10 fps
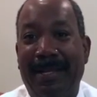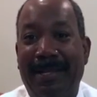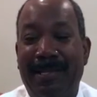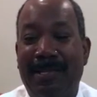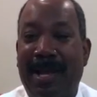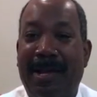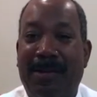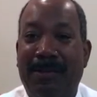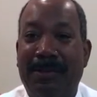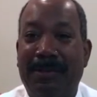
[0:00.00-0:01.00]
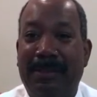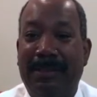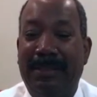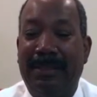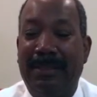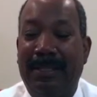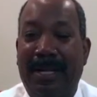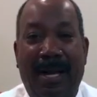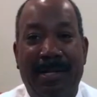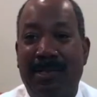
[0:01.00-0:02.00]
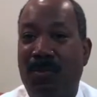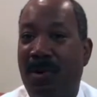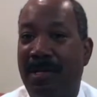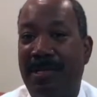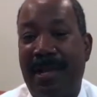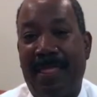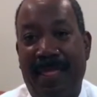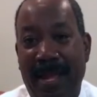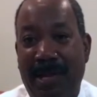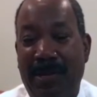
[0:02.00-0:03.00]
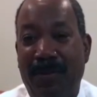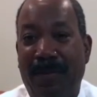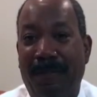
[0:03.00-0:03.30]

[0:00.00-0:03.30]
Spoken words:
of this cycle, I just want to say thank you.